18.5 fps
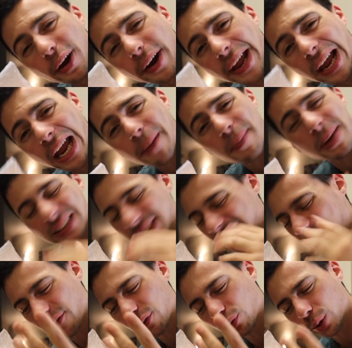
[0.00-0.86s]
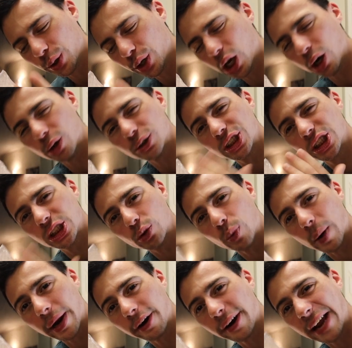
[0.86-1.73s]
ham, because everyone knows
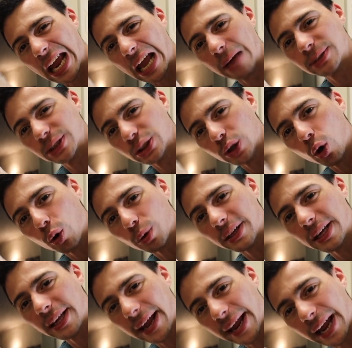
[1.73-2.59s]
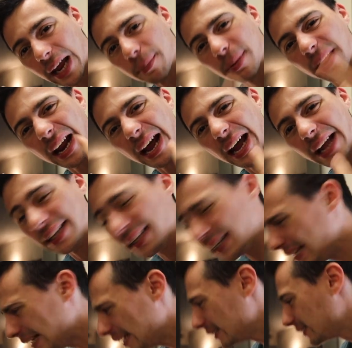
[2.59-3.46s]
square ham is the only ham that I
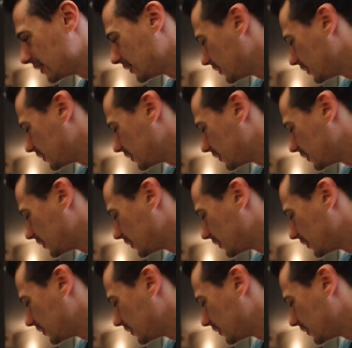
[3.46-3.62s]
eat.